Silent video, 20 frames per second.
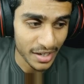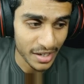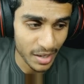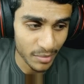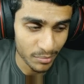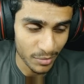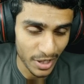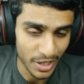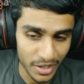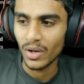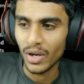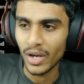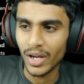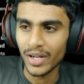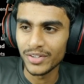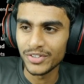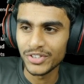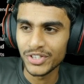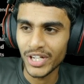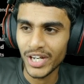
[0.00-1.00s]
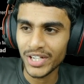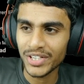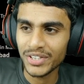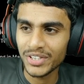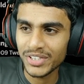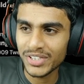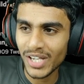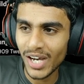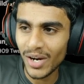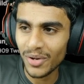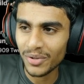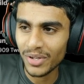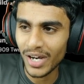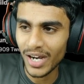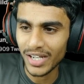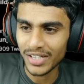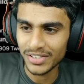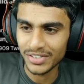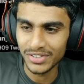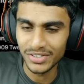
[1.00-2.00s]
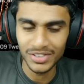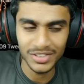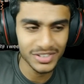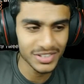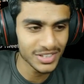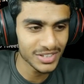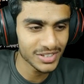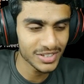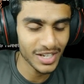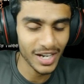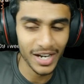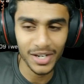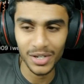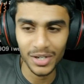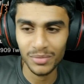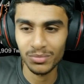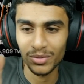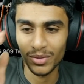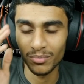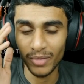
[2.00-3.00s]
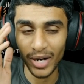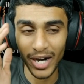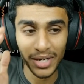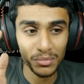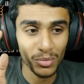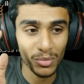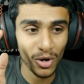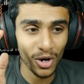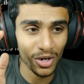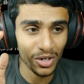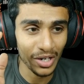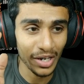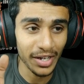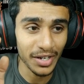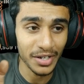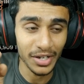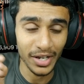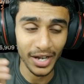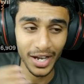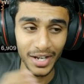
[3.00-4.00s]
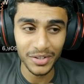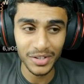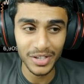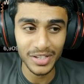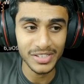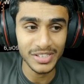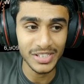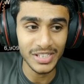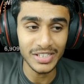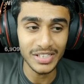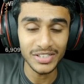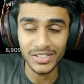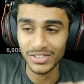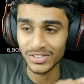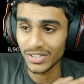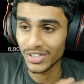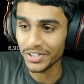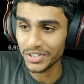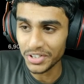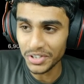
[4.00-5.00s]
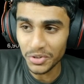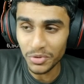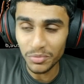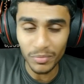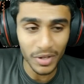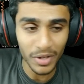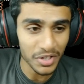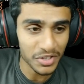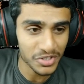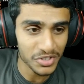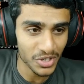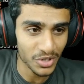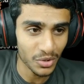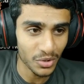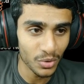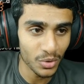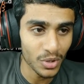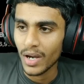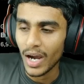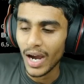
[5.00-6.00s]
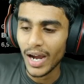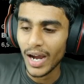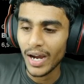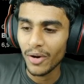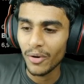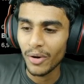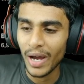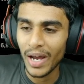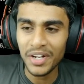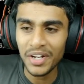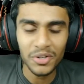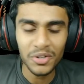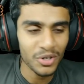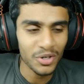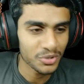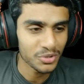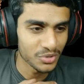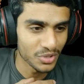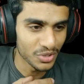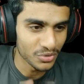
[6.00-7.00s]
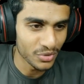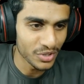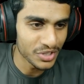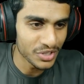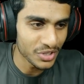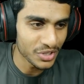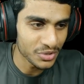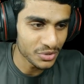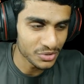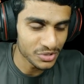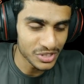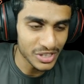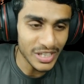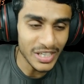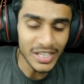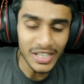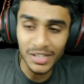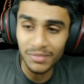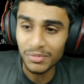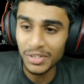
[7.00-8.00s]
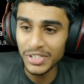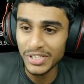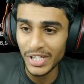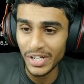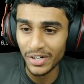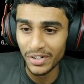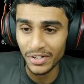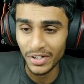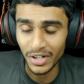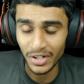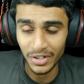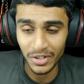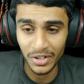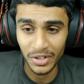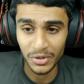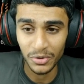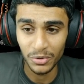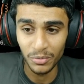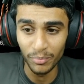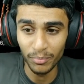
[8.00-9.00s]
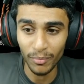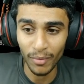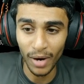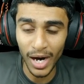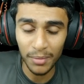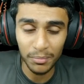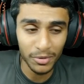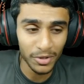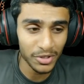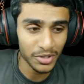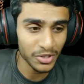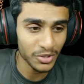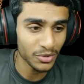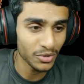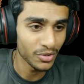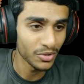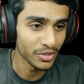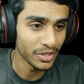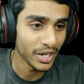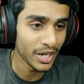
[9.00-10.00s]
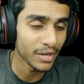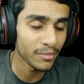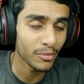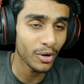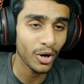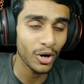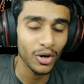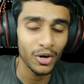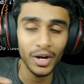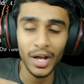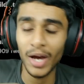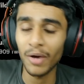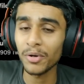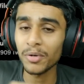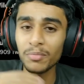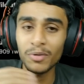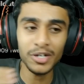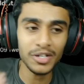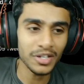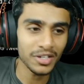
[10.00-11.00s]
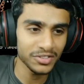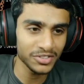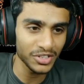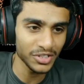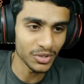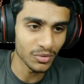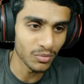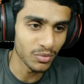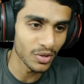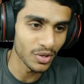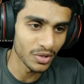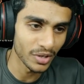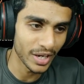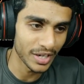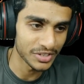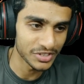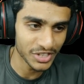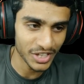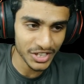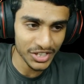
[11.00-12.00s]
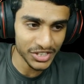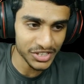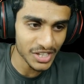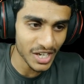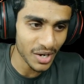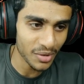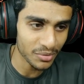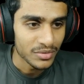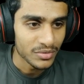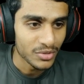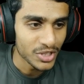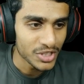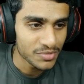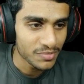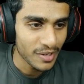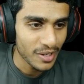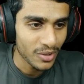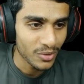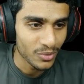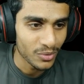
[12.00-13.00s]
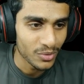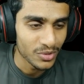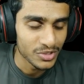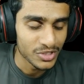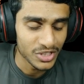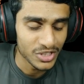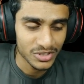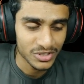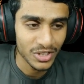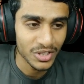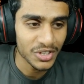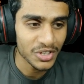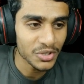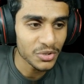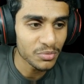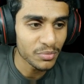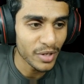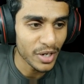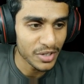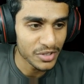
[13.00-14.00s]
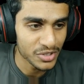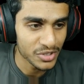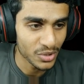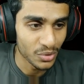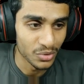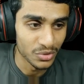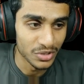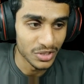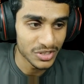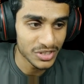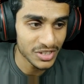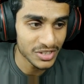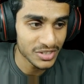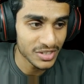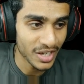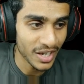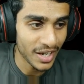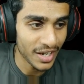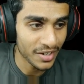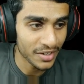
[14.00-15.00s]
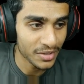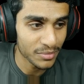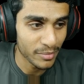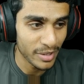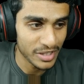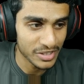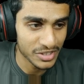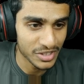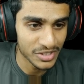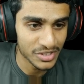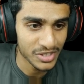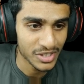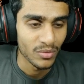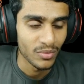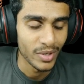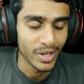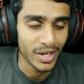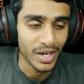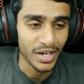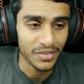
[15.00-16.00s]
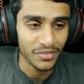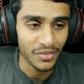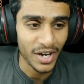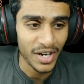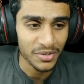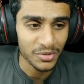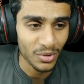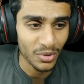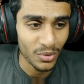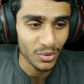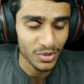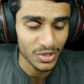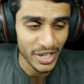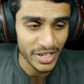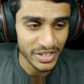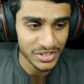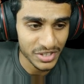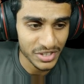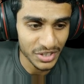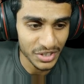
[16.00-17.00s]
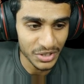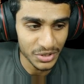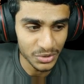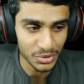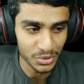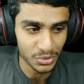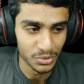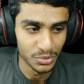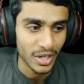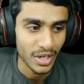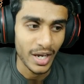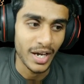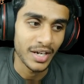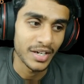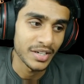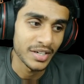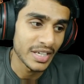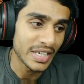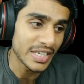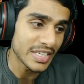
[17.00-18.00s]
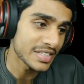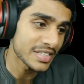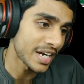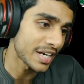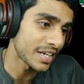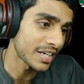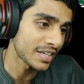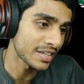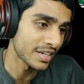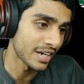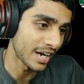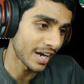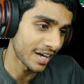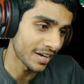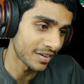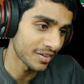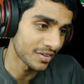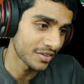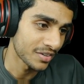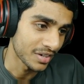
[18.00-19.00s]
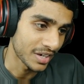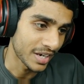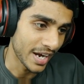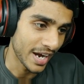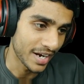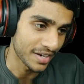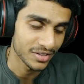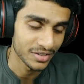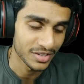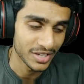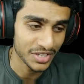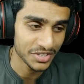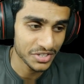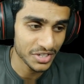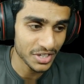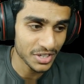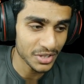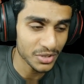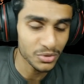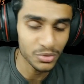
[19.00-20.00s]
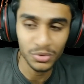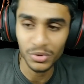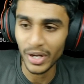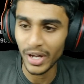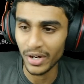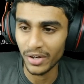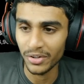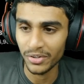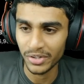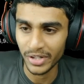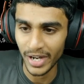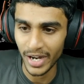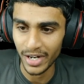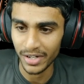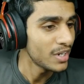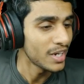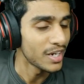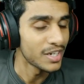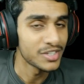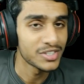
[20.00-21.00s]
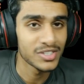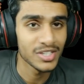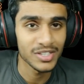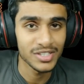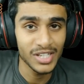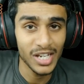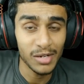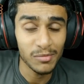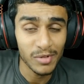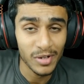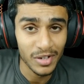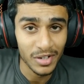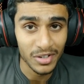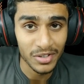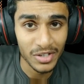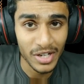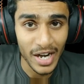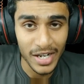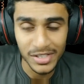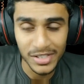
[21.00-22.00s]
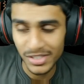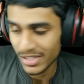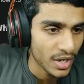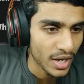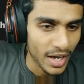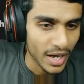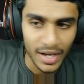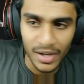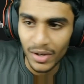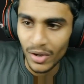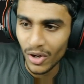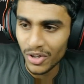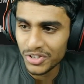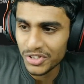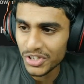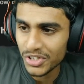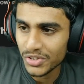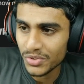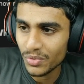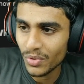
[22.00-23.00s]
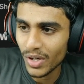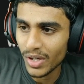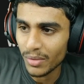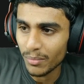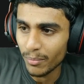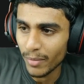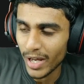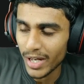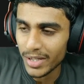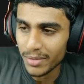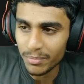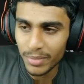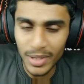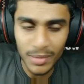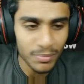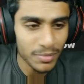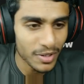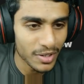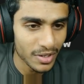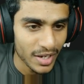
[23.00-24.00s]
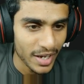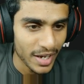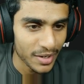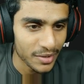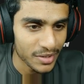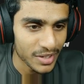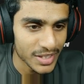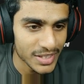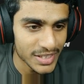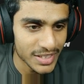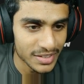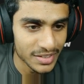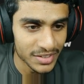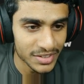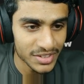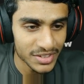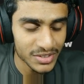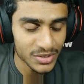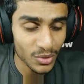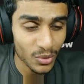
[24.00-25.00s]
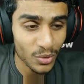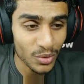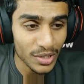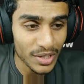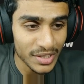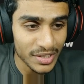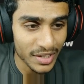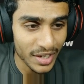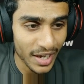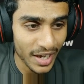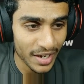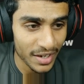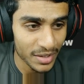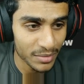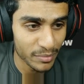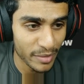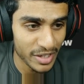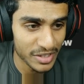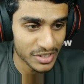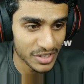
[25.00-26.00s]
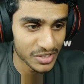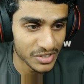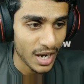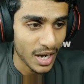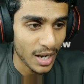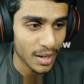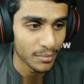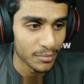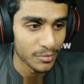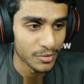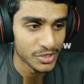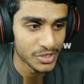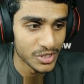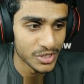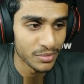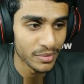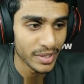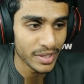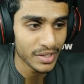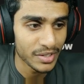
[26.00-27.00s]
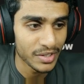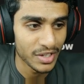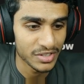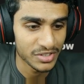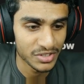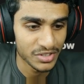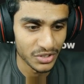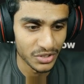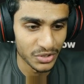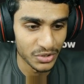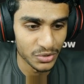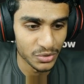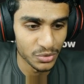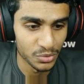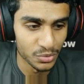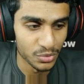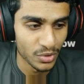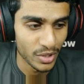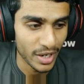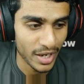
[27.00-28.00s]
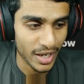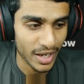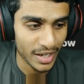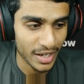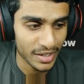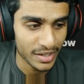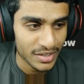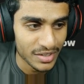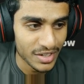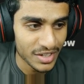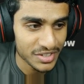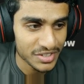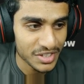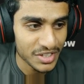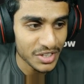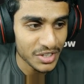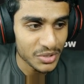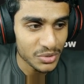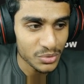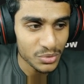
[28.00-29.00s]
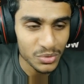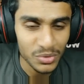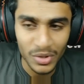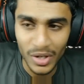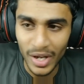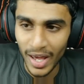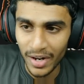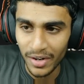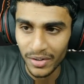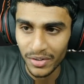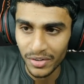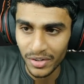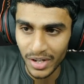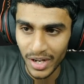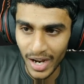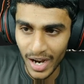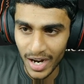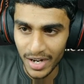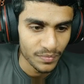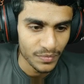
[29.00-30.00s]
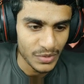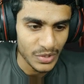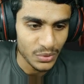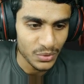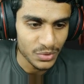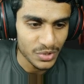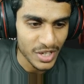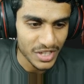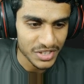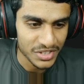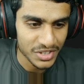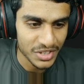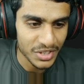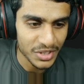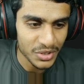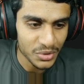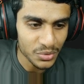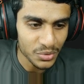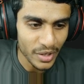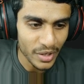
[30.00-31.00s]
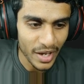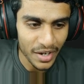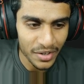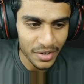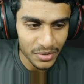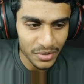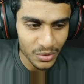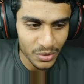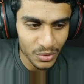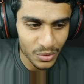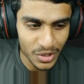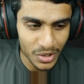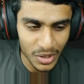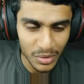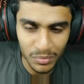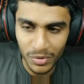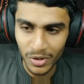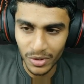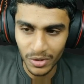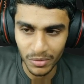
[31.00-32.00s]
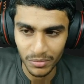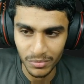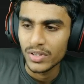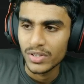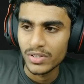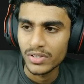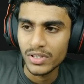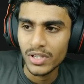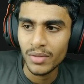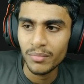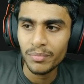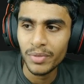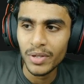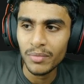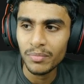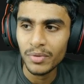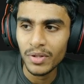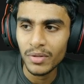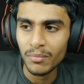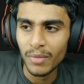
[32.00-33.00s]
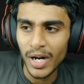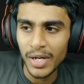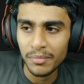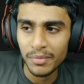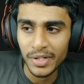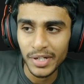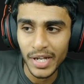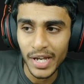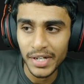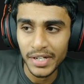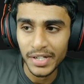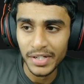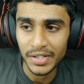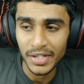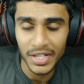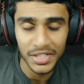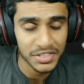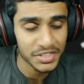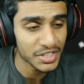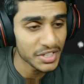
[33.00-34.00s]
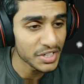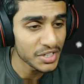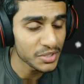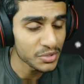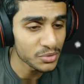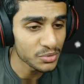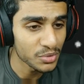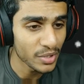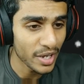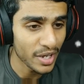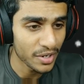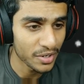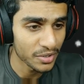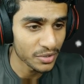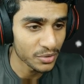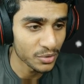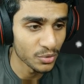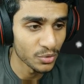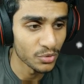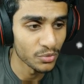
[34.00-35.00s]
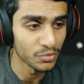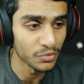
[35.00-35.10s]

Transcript: gameplay. And check this out guys, this is kind of a mind-boggling. Here you can see just 32 minutes ago I have headed on to the Twitter to see if this error occurring to my particular game or everybody else in the world. And check this out, this fellow just 32 minutes ago, this is the error message when I try to load Destiny 2, and he's getting the error cat, Destiny 2 error cat. It's the same error guys, and not just one, many people. Here you can see this is only the error message I'm receiving, Destiny 2 and Destiny 2 error cat, new Destiny 2 error code confirmed. Some people might be getting Destiny 2 error code